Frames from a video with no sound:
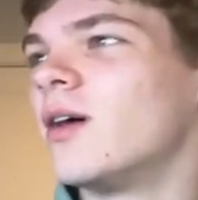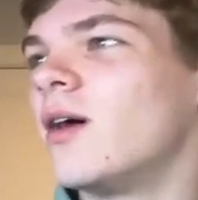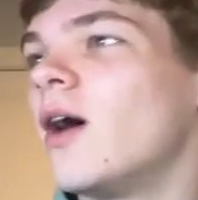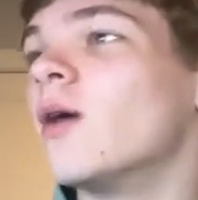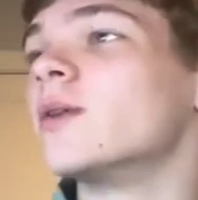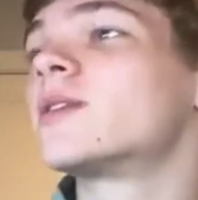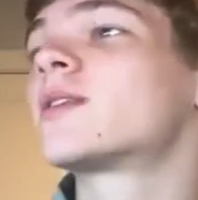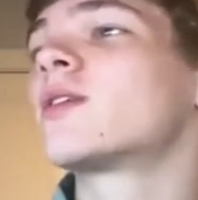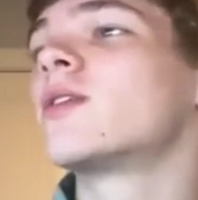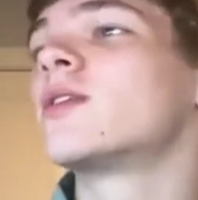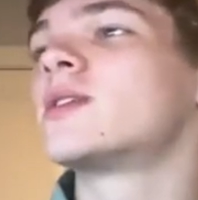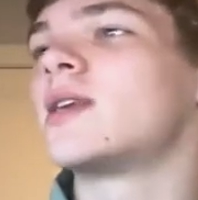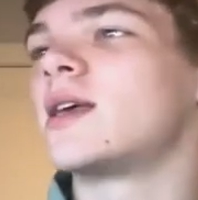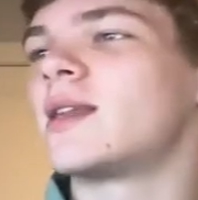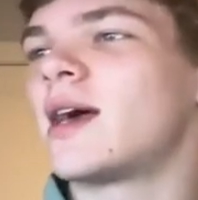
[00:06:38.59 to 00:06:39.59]
Oh, it's
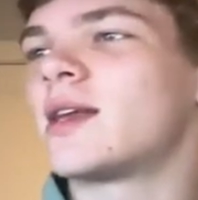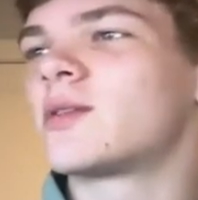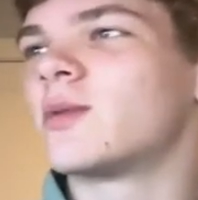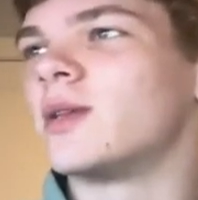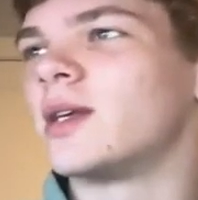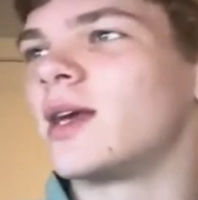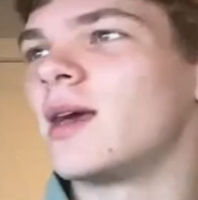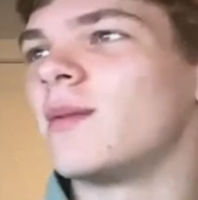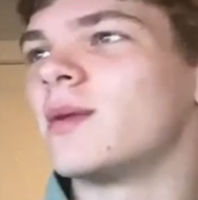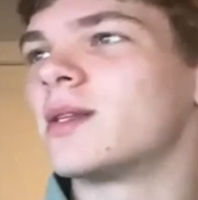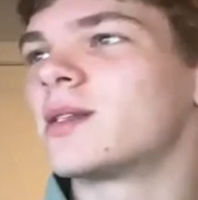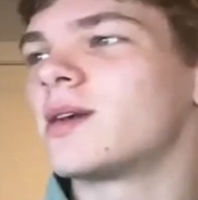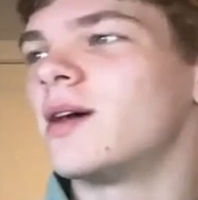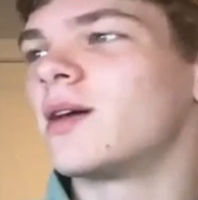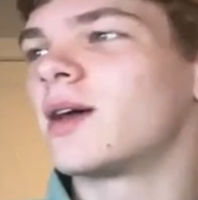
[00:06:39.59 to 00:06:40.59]
Thursday. That's when the game
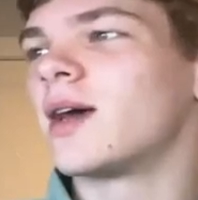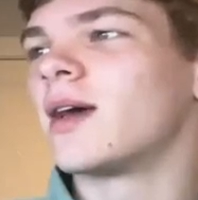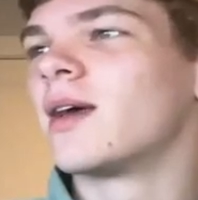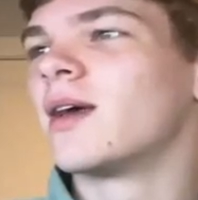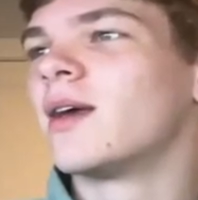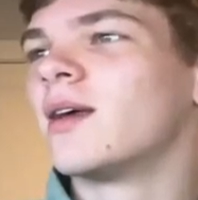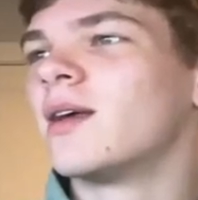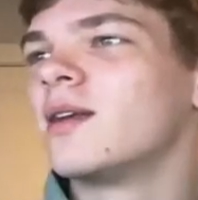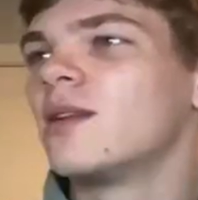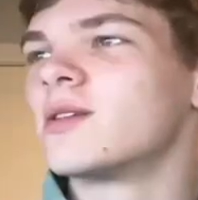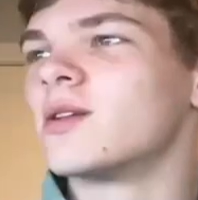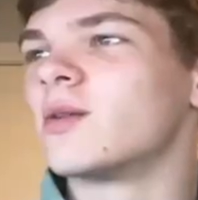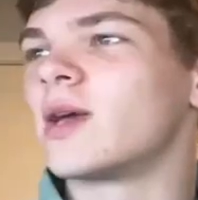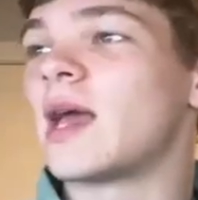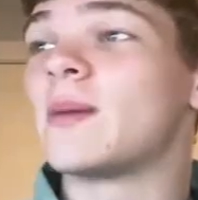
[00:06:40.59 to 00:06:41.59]
is. Okay,
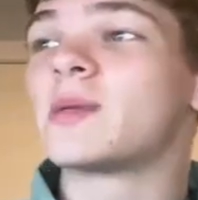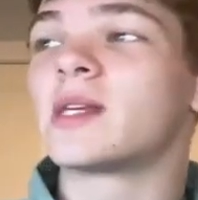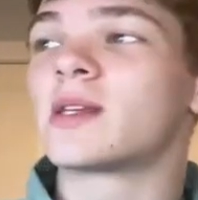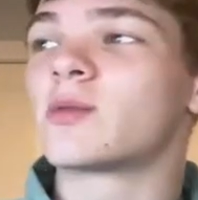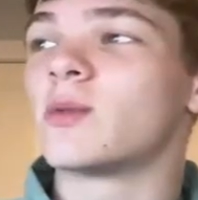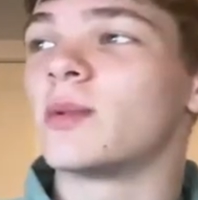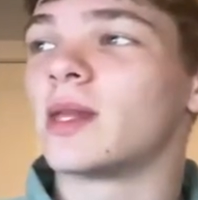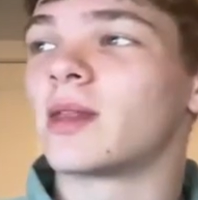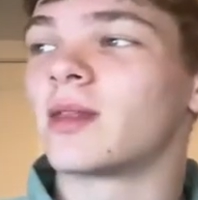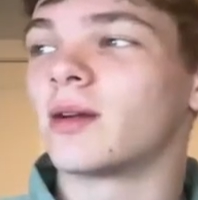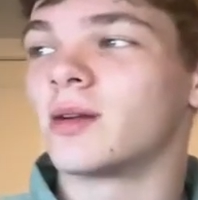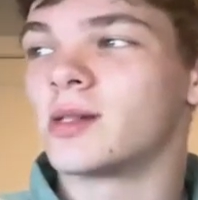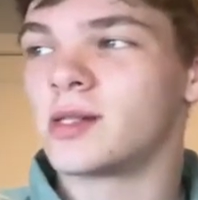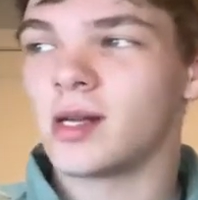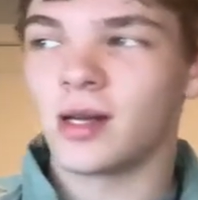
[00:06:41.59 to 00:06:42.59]
so Game Six will be
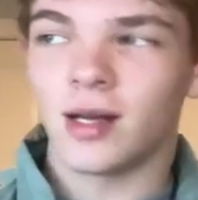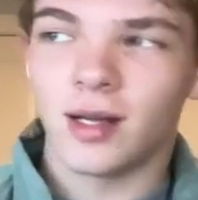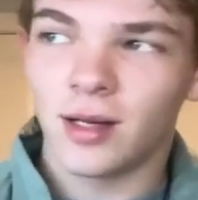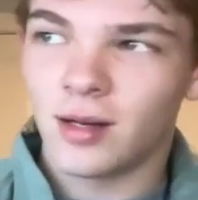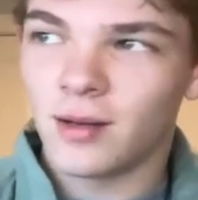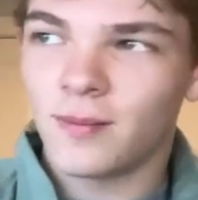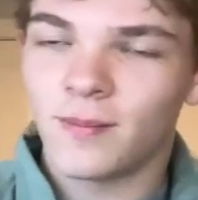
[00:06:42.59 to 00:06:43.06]
Thursday night.